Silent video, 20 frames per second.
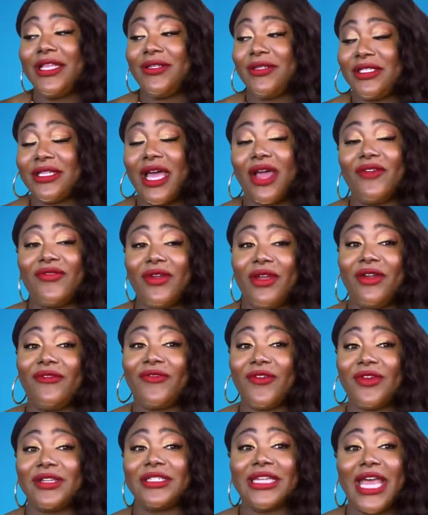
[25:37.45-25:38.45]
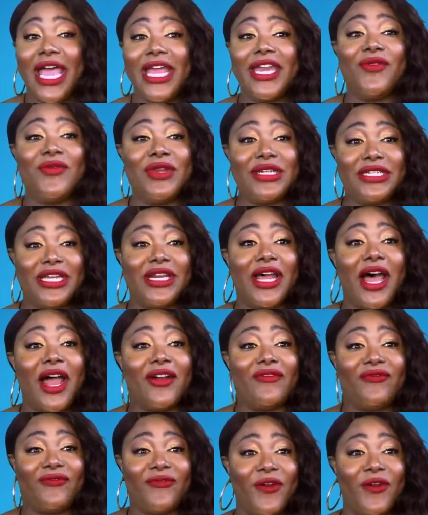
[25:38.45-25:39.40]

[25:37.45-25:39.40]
This is our very first night that we did our